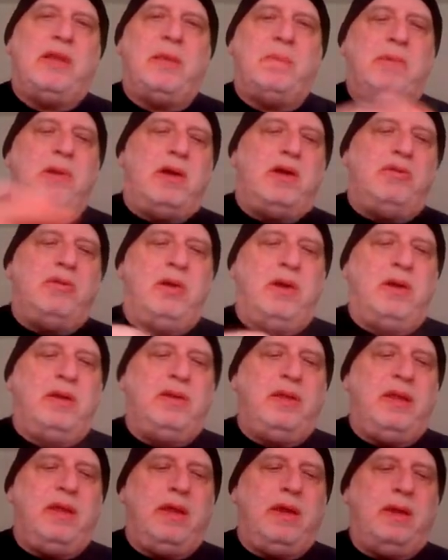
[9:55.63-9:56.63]
that butter
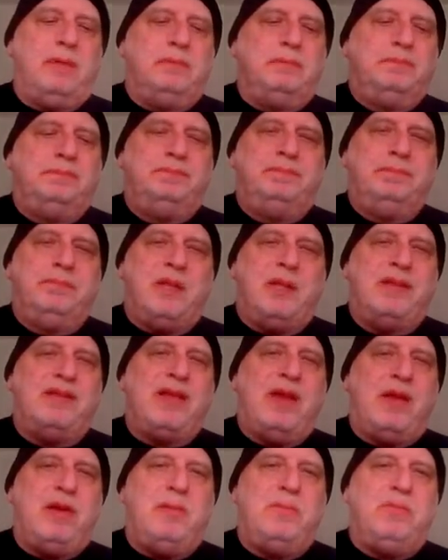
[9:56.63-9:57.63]
on the
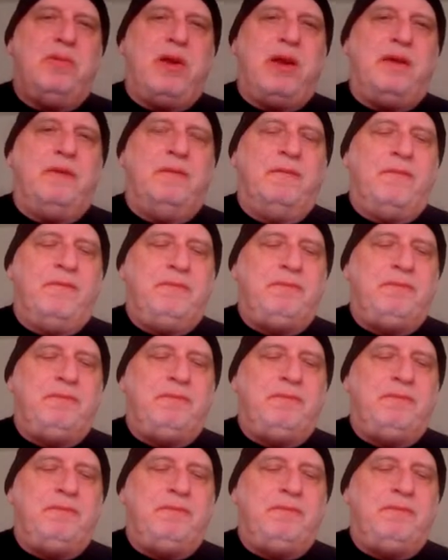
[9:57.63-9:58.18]
Italian bread.